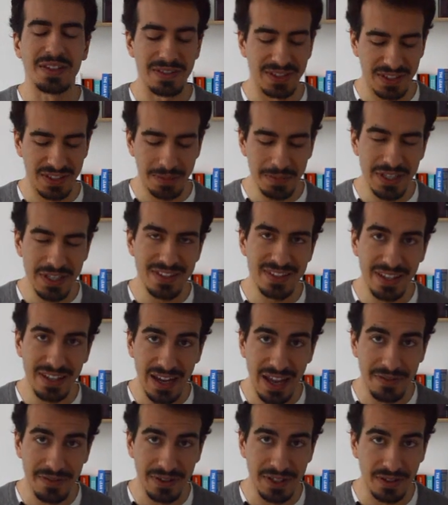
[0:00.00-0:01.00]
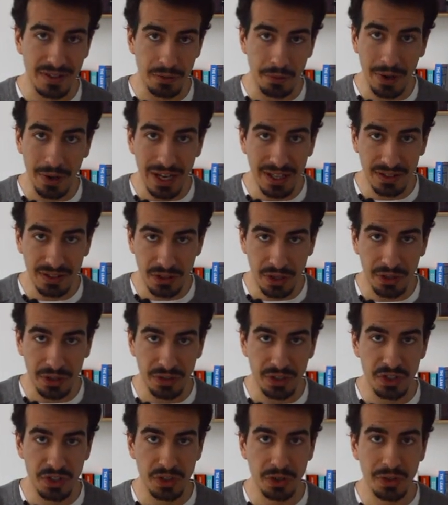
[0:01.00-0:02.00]
This means that having the right
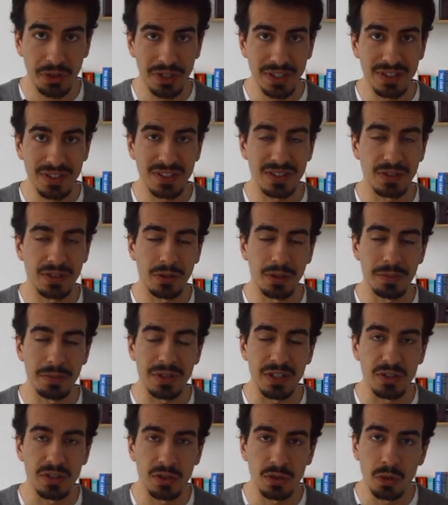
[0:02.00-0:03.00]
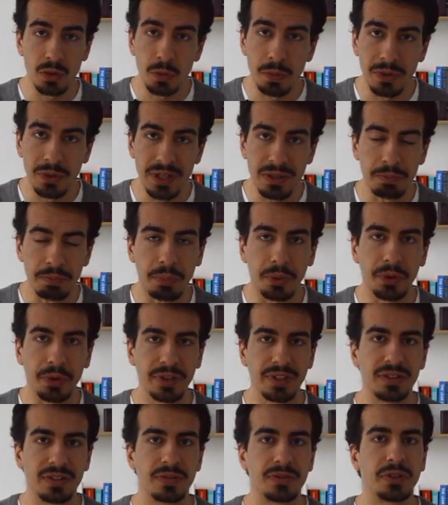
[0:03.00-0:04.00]
color choice is going to be super
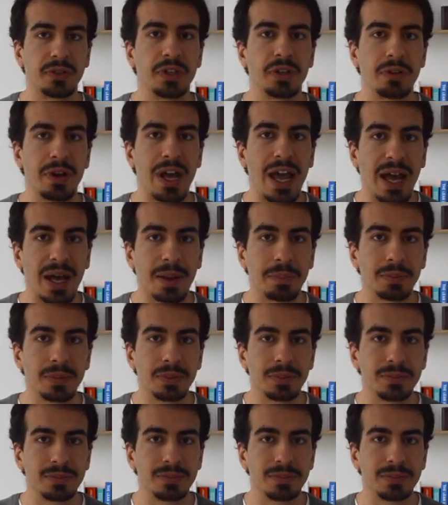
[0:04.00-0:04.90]
important for your app.